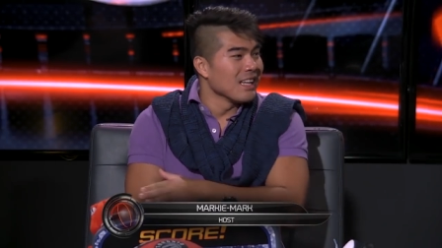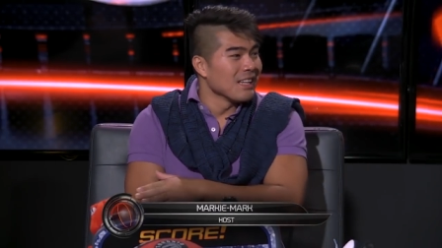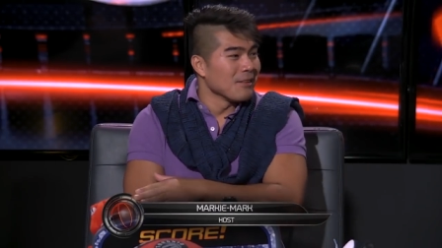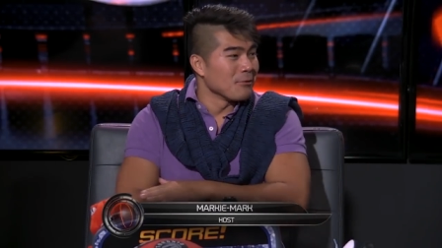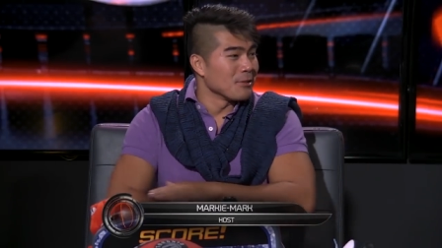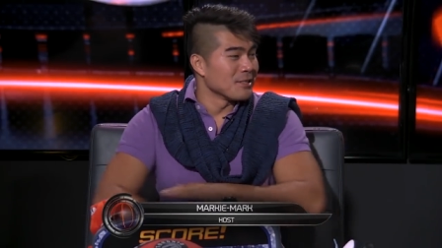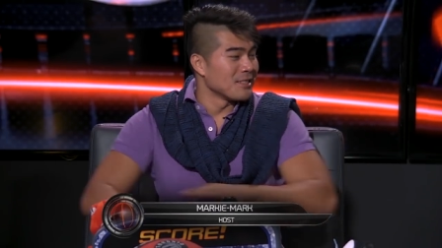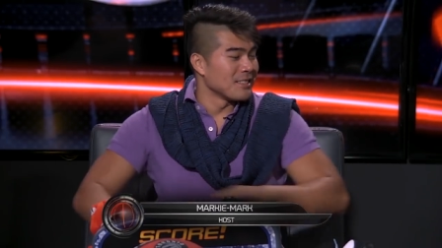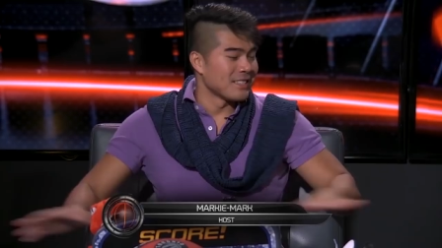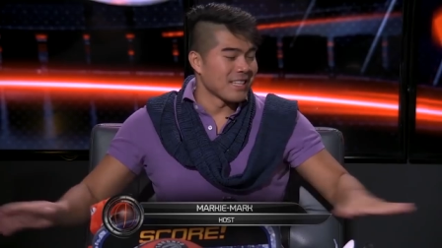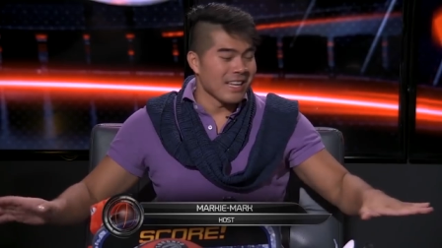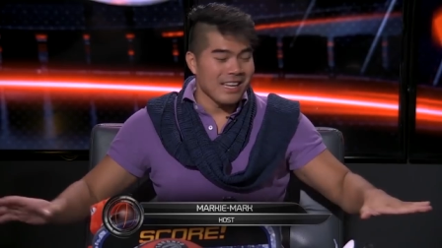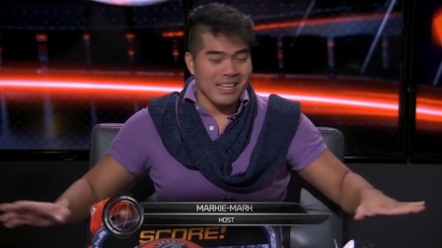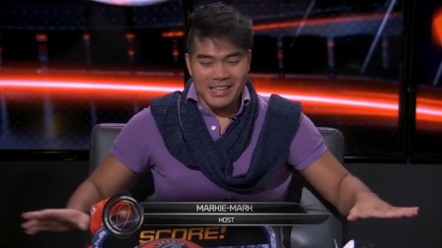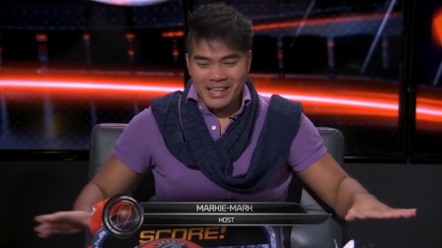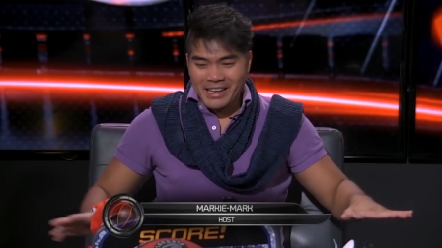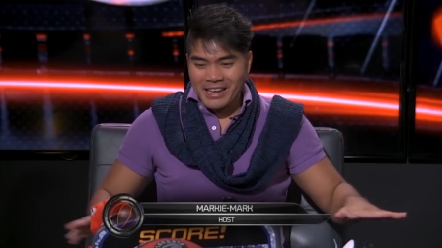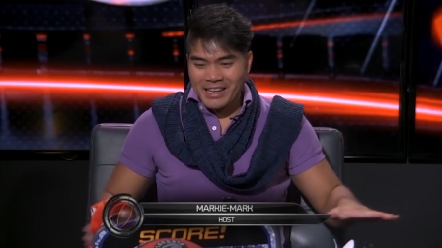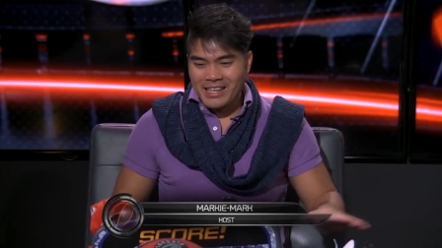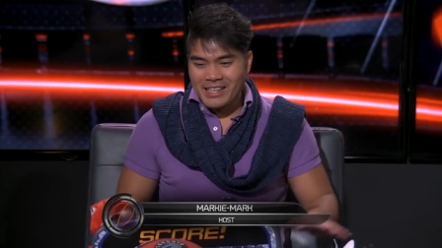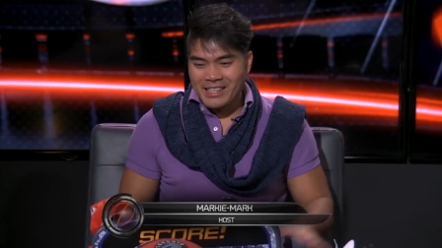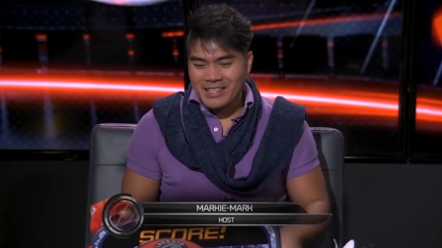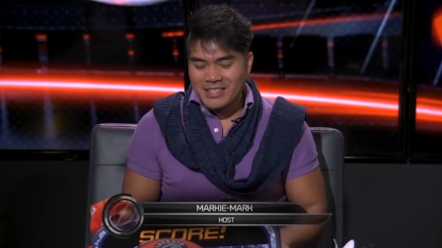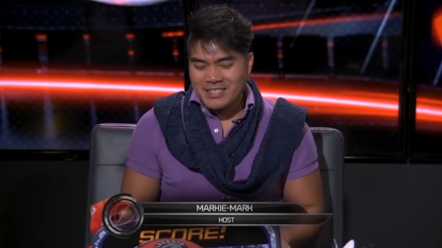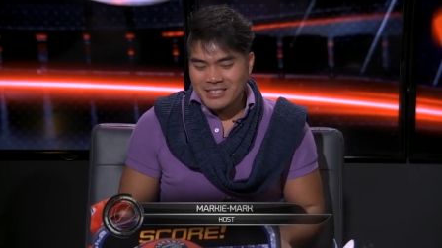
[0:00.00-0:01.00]
We
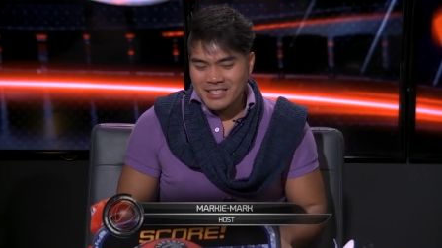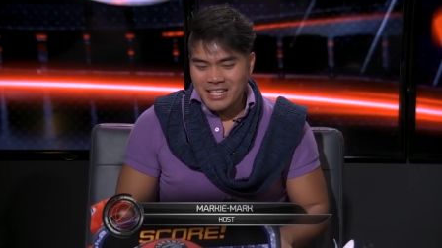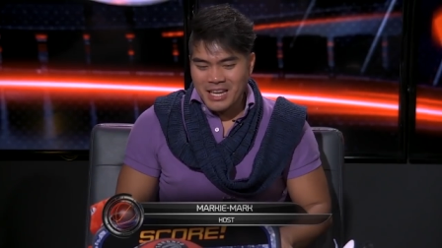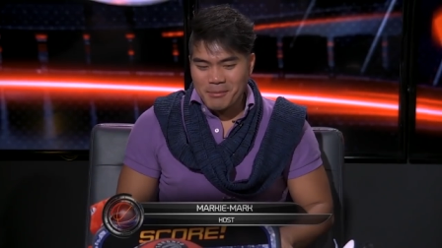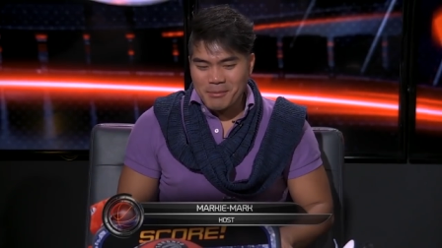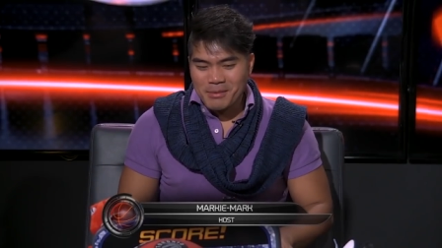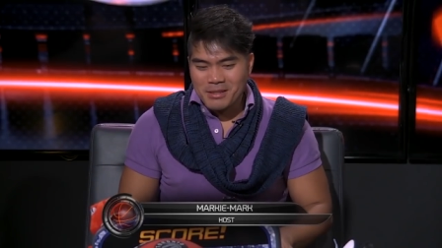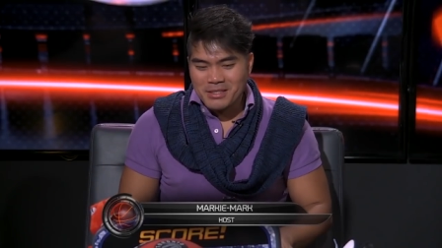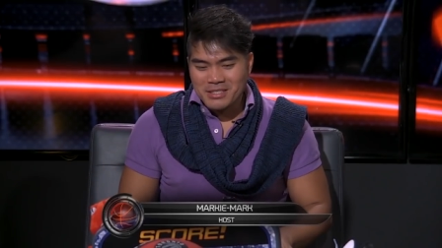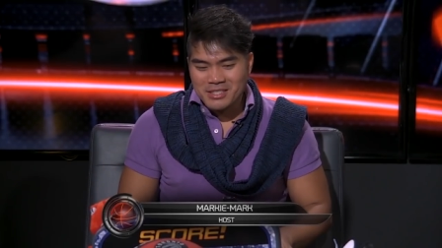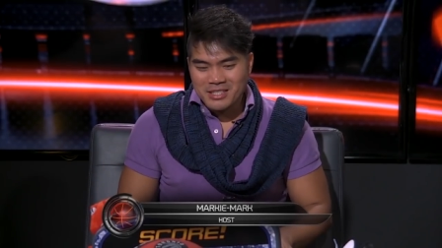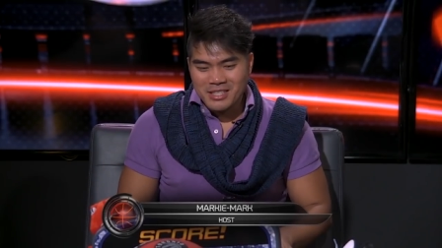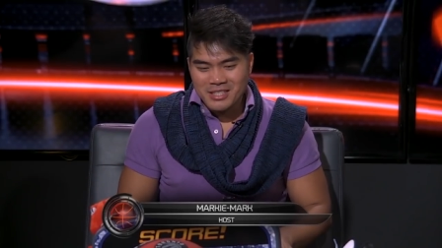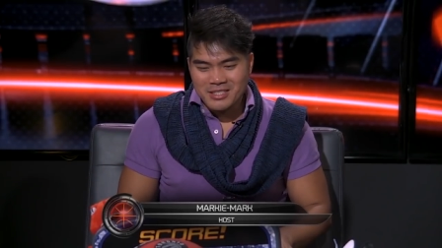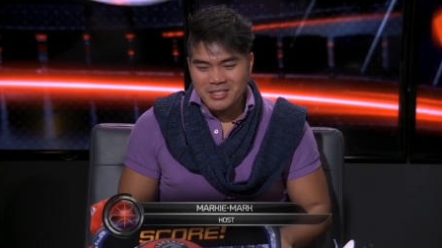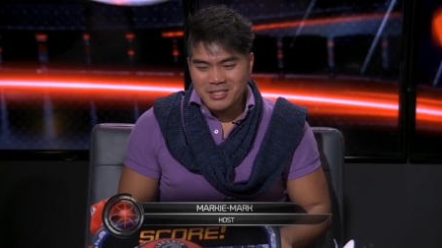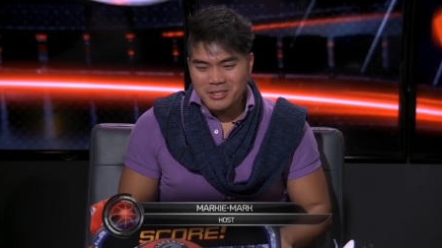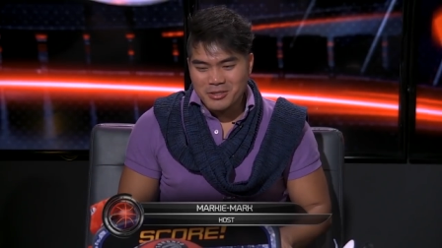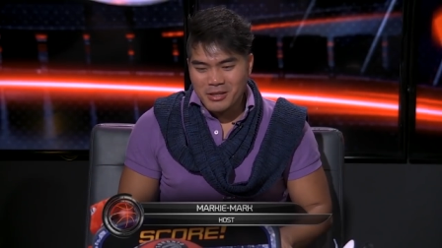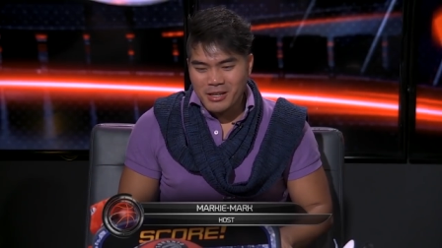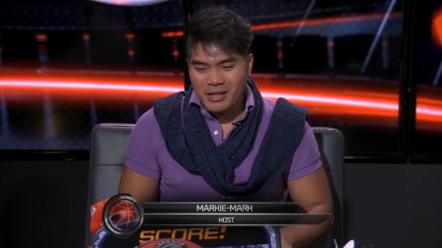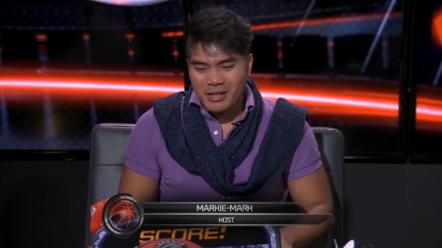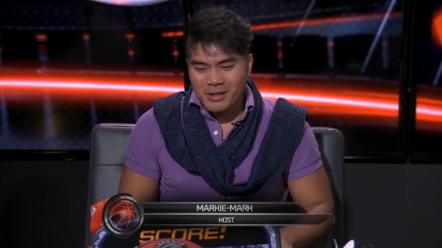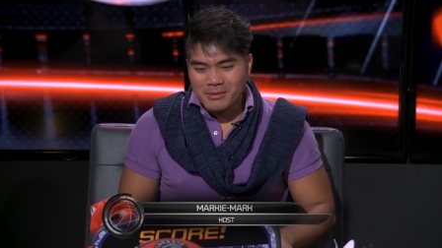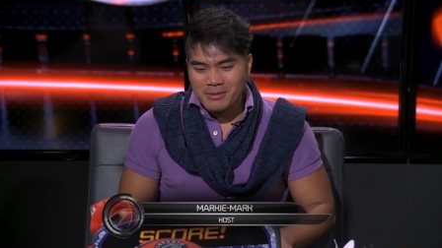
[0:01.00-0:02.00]
dedicated this segment just
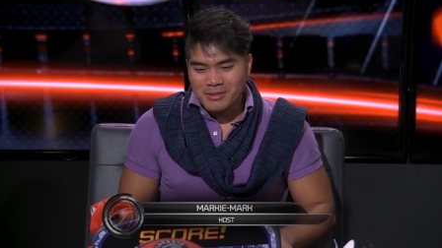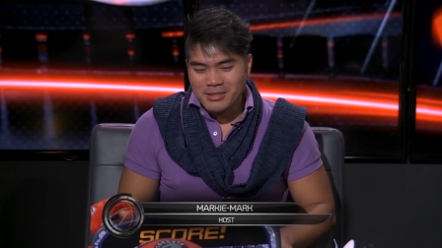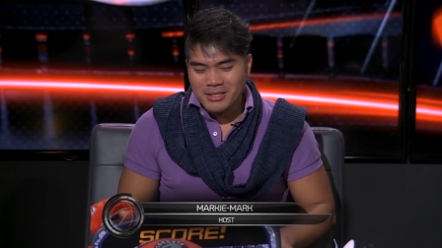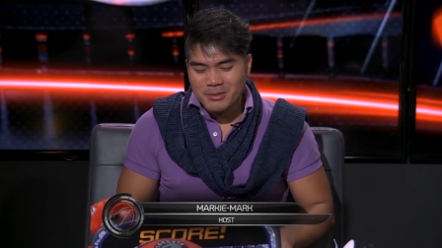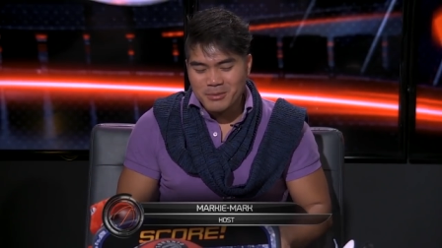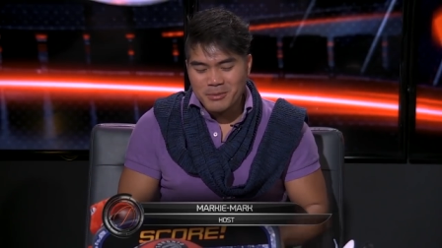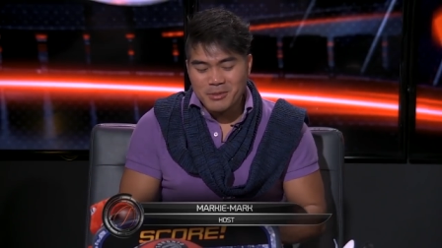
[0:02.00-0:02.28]
straight up to this